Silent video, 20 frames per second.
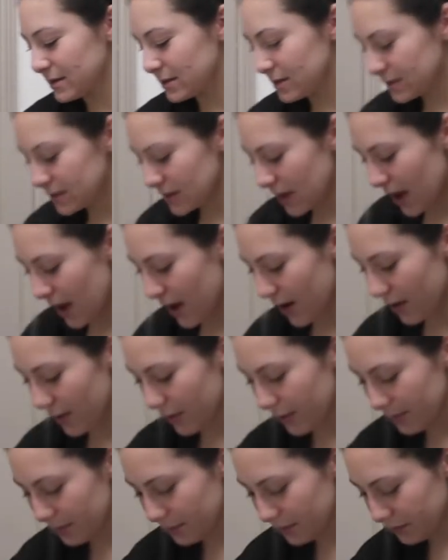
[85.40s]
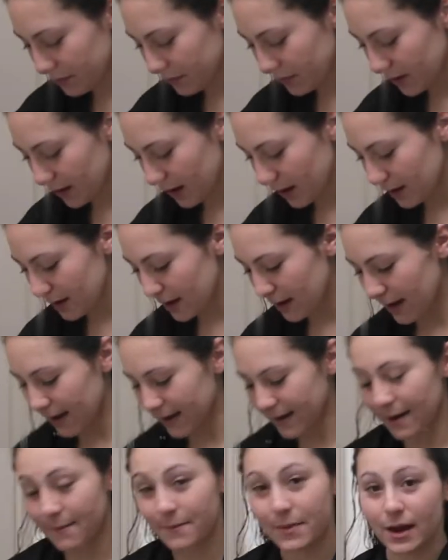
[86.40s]
so,
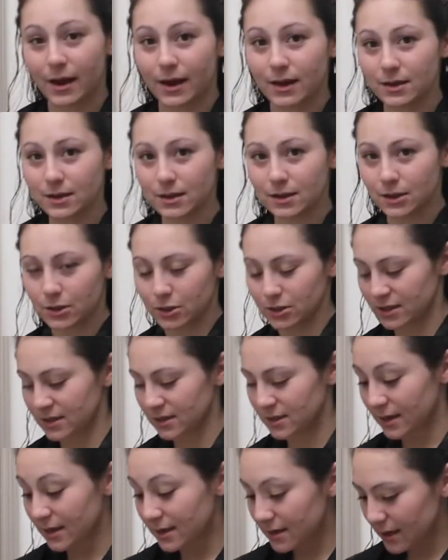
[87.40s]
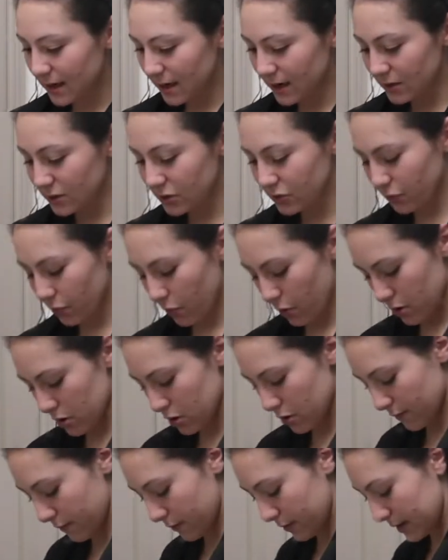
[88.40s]
I got my little skincare
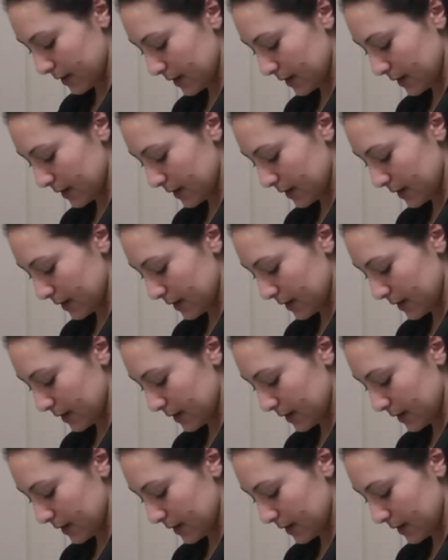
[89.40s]
drawer over